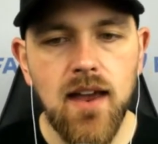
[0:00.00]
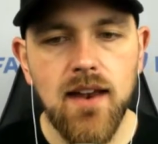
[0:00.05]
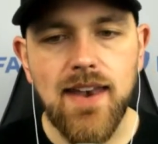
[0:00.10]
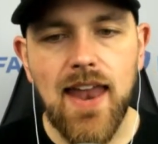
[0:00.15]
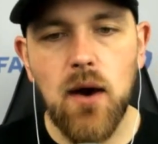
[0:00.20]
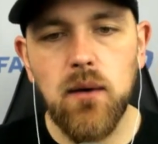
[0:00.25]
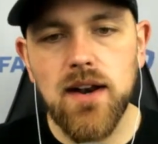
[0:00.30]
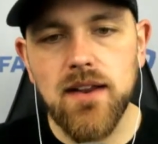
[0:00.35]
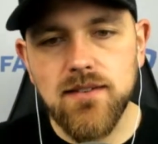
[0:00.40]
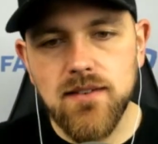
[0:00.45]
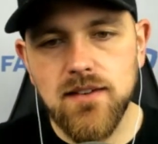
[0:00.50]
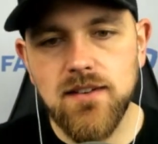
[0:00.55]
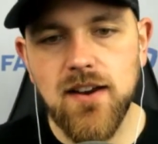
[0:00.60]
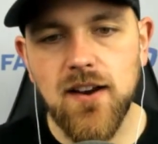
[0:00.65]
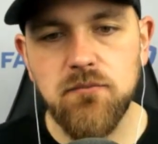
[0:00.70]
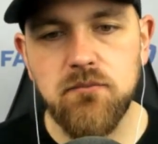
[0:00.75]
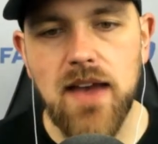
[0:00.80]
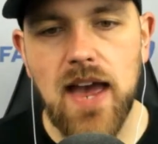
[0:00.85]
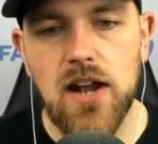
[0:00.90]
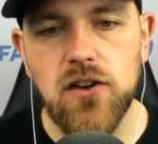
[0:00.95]
Now, it is a
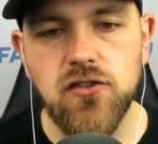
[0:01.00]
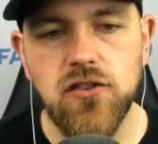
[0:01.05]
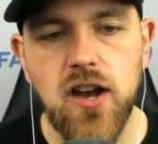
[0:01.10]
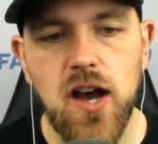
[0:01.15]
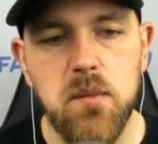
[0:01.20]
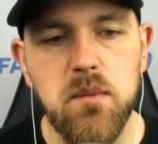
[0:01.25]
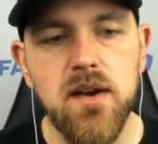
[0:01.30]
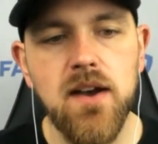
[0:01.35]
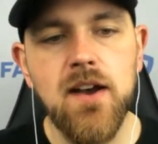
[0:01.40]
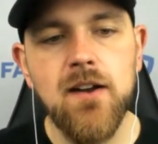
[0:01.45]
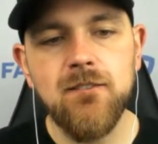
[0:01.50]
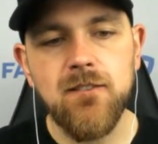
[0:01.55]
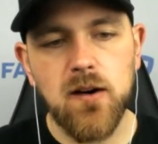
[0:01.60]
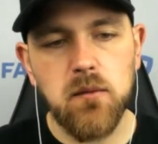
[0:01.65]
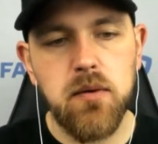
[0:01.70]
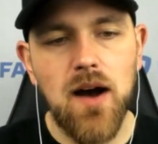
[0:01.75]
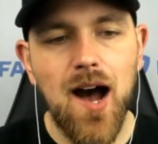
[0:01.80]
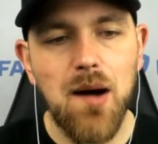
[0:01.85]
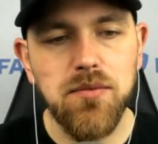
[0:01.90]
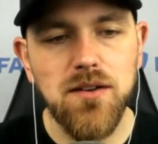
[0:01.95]
tough matchup for
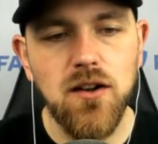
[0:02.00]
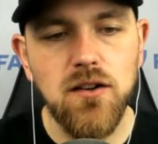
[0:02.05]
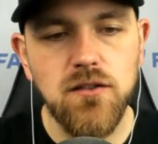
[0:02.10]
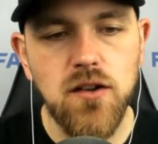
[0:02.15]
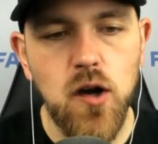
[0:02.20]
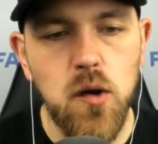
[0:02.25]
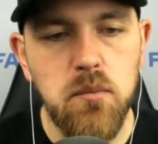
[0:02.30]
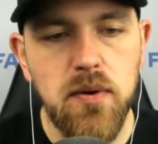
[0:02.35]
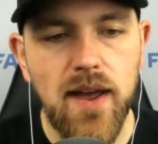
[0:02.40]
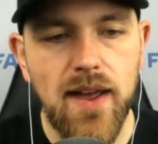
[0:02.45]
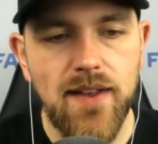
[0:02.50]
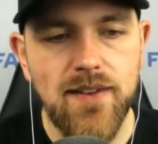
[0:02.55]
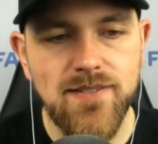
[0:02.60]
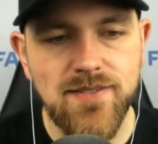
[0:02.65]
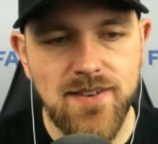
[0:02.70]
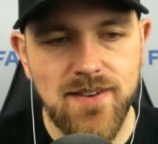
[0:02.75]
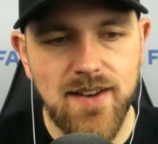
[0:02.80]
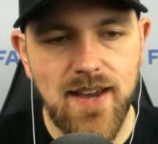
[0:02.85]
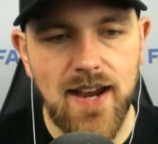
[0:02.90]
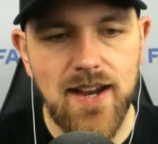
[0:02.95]
Pablo
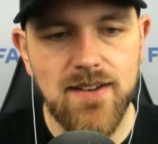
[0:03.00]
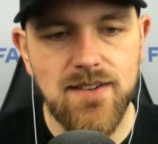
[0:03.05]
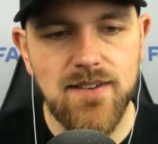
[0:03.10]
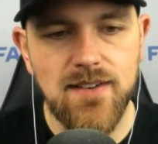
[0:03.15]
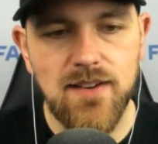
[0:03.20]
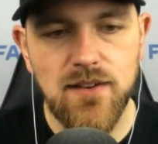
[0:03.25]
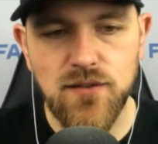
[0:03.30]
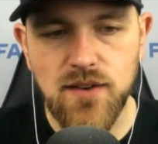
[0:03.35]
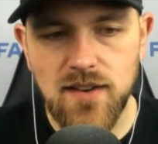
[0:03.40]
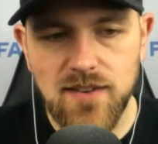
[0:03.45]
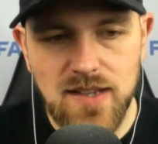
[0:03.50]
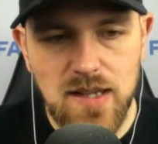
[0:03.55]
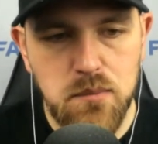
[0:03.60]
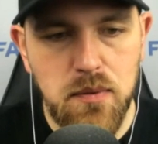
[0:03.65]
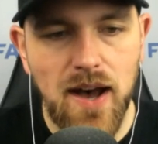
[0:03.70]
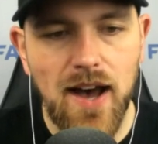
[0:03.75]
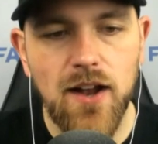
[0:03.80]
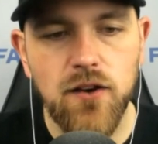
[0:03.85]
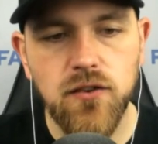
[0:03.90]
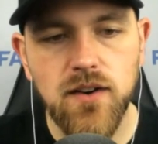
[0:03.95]
Lopez tonight. he's in the
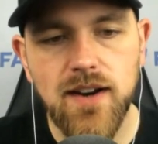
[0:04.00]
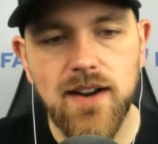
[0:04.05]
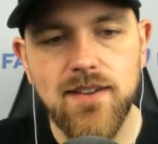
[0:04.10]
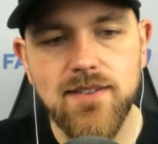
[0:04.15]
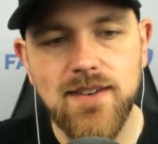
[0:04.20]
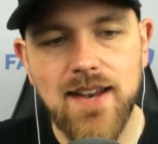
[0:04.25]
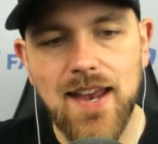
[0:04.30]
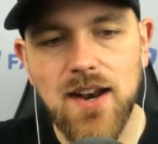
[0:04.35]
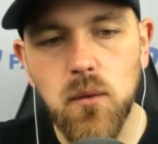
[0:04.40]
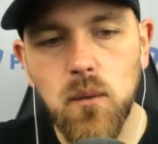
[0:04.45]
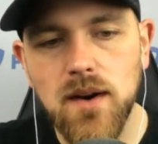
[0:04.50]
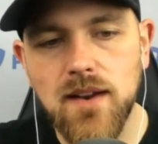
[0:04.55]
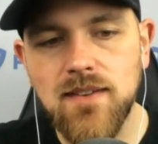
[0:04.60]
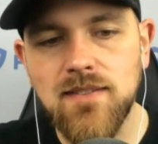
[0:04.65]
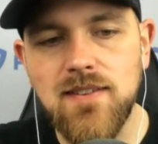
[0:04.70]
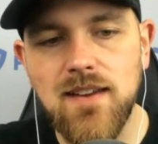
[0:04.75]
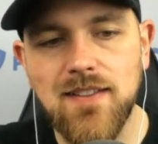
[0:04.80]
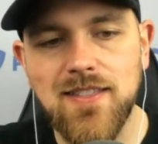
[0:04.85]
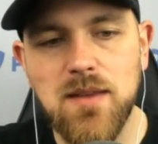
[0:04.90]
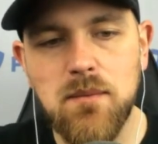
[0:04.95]
Padres, and I don't want to
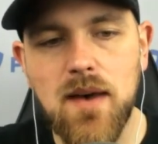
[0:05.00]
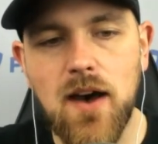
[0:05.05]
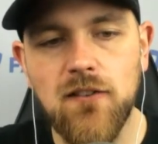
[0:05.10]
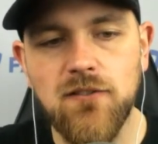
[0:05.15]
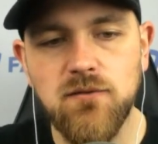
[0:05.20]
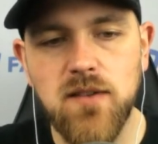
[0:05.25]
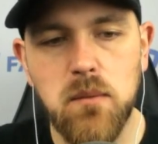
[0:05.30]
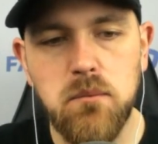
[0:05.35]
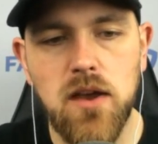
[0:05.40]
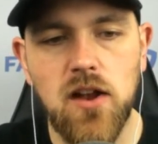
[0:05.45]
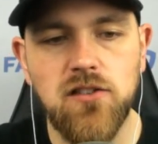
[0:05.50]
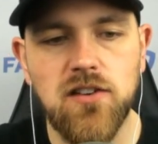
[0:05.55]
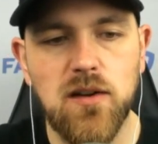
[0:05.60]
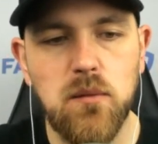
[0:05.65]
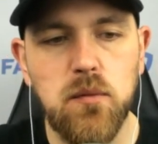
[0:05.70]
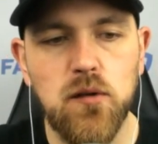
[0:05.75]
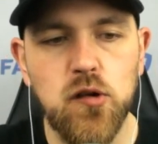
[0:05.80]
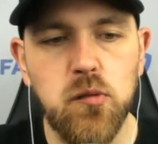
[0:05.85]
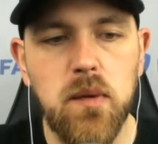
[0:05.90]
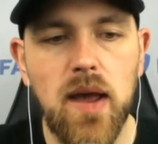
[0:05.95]
seek them out from a pitching
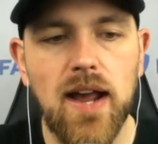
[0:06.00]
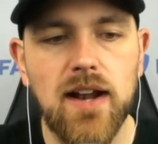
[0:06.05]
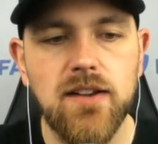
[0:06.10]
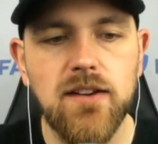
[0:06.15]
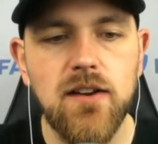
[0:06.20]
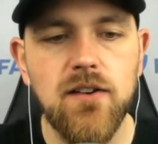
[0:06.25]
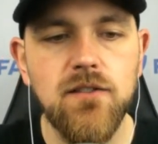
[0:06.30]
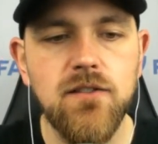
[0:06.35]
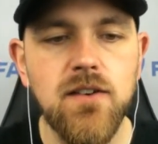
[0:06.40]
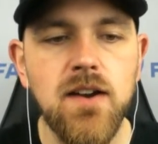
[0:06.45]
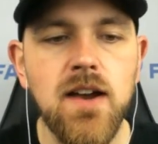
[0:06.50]
perspective.